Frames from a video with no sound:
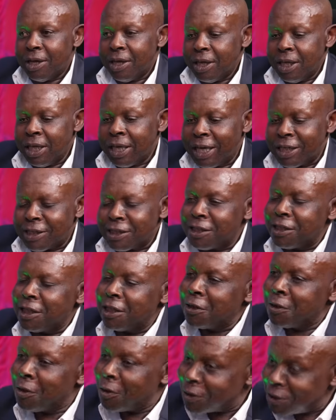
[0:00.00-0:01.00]
Yet the
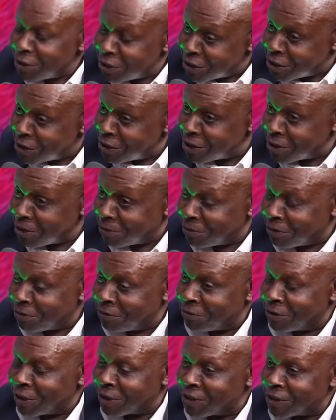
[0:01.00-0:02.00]
notices of
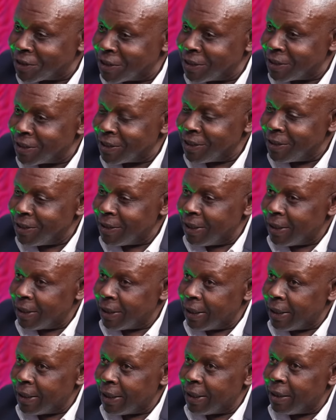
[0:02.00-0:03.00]
eviction
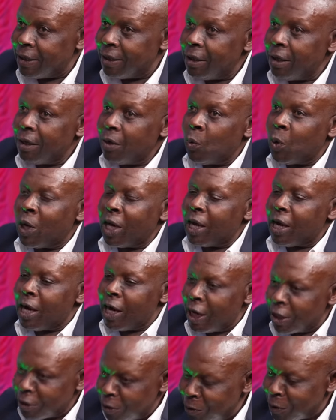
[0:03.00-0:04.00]
uh, were
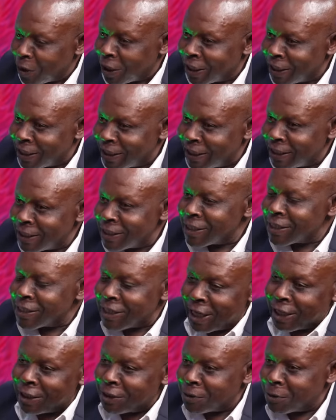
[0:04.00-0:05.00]
arrogantly
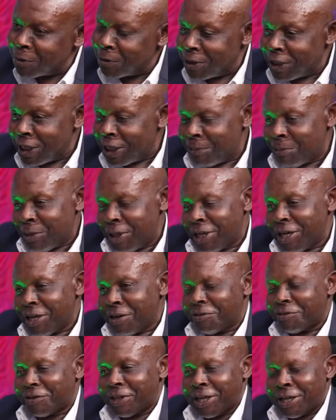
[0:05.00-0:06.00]
sent to them in
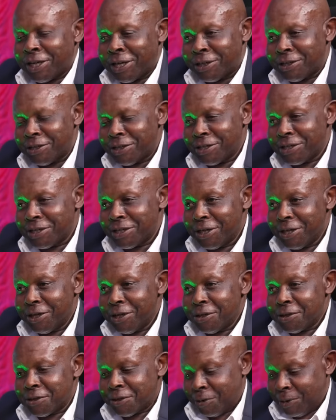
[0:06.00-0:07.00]
Afrikaans. Wow.
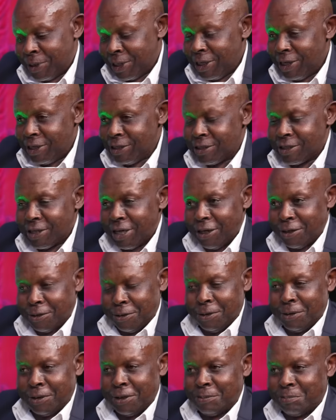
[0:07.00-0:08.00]
So when I sat
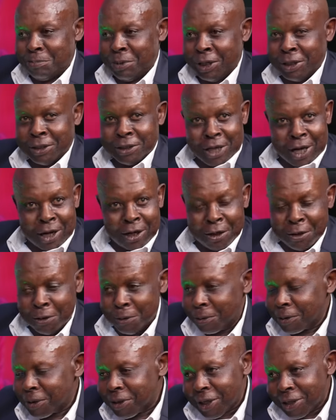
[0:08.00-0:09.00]
on the bench, I
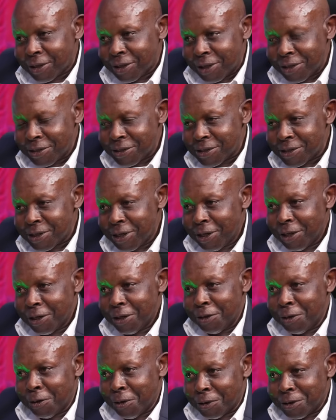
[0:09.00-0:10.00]
looked at this
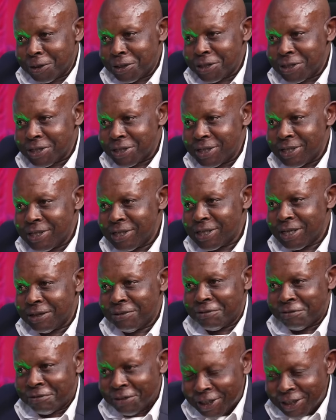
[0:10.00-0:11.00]
notices
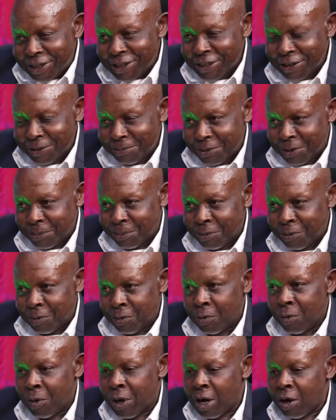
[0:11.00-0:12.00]
evicting people
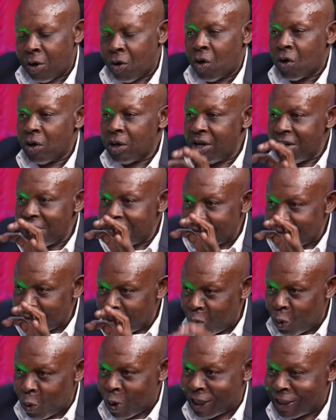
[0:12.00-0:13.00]
who are only
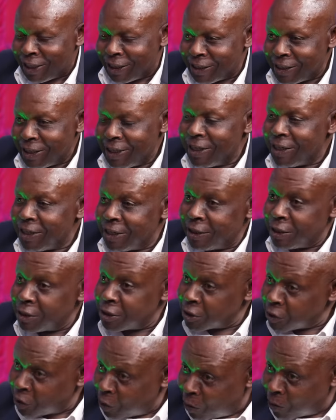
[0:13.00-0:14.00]
fluent in
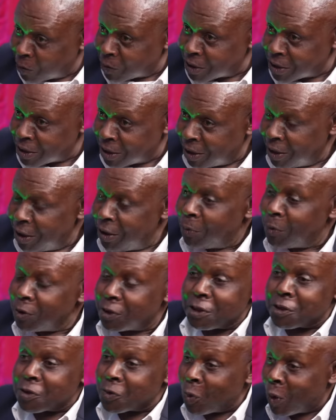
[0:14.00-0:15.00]
isiXhosa, which
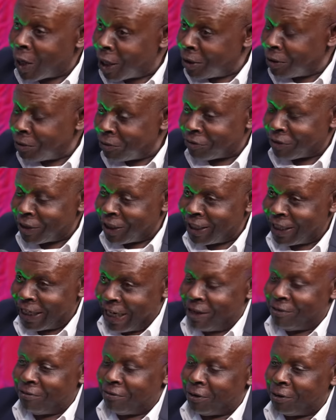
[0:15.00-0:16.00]
is one of the
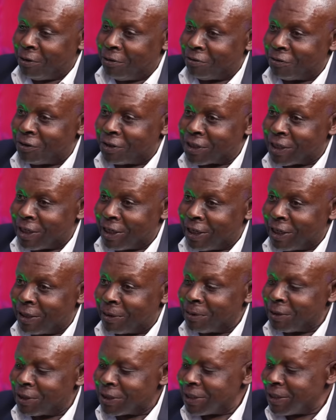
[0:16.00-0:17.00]
11 official
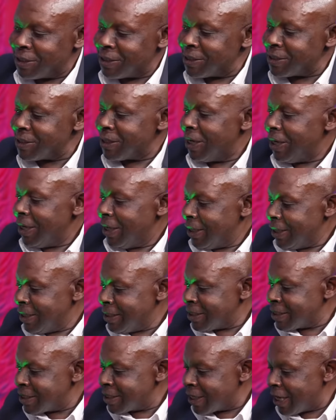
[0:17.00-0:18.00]
languages, is
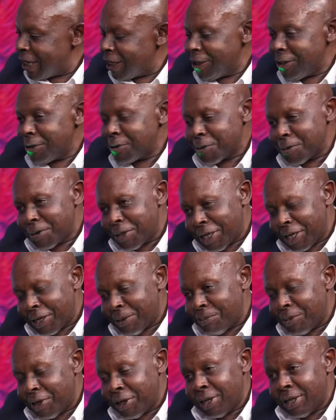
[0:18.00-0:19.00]
sent to
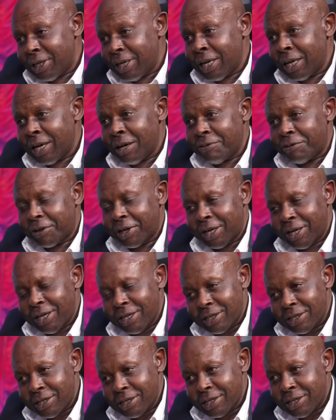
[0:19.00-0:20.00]
them in
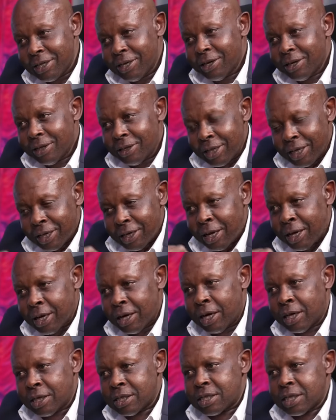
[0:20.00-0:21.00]
Afrikaans. Mm. Then I
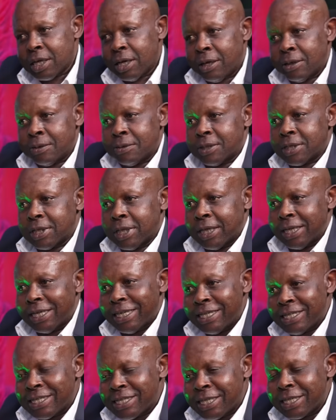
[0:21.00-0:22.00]
ask counsel,
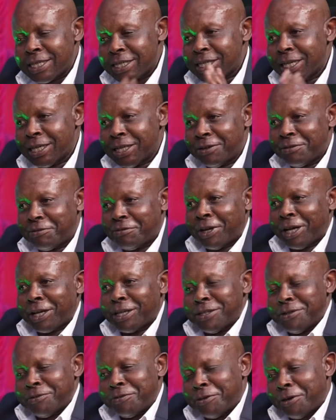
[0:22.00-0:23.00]
is this an
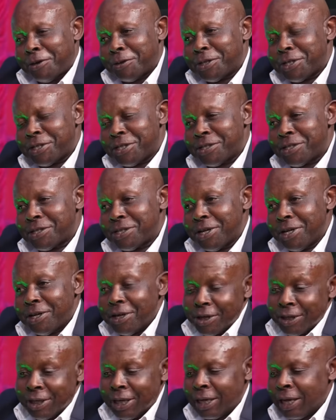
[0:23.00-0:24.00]
effective notice?
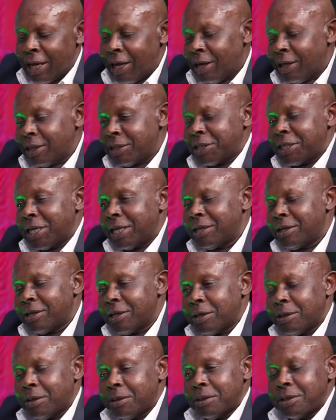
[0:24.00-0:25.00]
Then I adjourned the
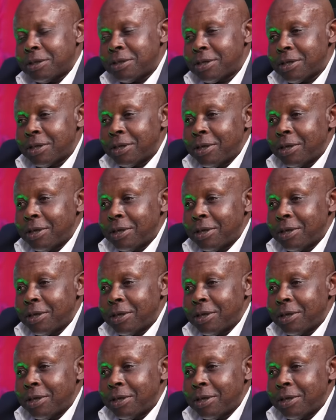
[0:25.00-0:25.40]
court.